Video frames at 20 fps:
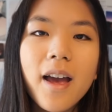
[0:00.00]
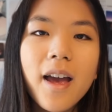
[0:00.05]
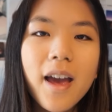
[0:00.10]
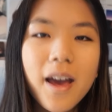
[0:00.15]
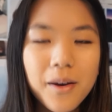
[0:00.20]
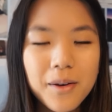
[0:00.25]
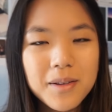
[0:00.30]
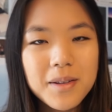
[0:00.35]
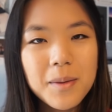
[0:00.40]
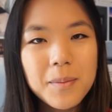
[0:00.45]

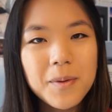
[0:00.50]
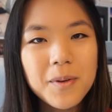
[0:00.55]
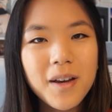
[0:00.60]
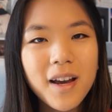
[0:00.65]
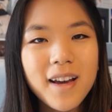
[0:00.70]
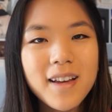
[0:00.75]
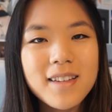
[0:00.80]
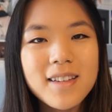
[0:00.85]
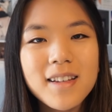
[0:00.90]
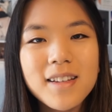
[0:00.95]
Hey, what's up you
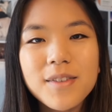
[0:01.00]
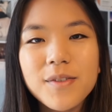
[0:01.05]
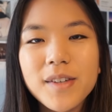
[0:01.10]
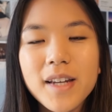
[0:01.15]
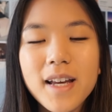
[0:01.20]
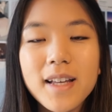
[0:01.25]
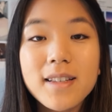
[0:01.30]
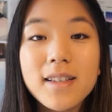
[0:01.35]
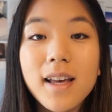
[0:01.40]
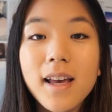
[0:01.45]
guys? It's
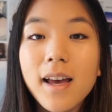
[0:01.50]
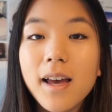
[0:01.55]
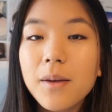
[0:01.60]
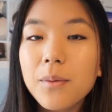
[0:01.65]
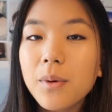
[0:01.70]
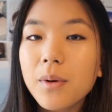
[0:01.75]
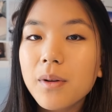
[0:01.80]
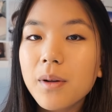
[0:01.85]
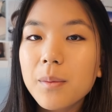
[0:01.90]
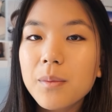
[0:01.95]
Vanessa and
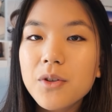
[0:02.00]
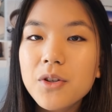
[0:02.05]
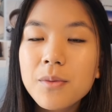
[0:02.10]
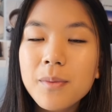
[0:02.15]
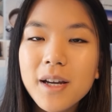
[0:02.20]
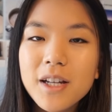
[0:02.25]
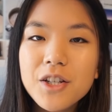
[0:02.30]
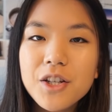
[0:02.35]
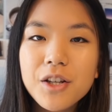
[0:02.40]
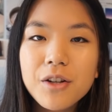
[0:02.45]
welcome to
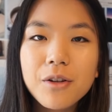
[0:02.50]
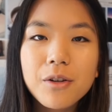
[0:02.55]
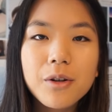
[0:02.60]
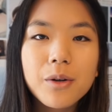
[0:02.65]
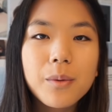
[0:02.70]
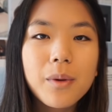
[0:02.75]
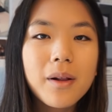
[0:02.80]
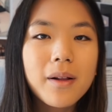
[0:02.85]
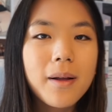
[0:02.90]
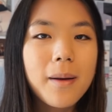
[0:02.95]
my channel, or
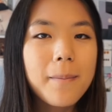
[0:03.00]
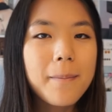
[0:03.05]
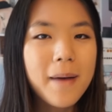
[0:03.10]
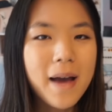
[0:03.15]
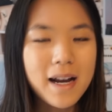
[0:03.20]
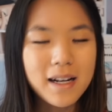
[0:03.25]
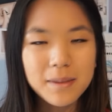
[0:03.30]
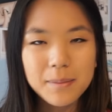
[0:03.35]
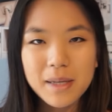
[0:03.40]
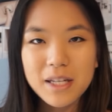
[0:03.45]
welcome
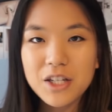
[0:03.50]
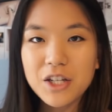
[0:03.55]
back to my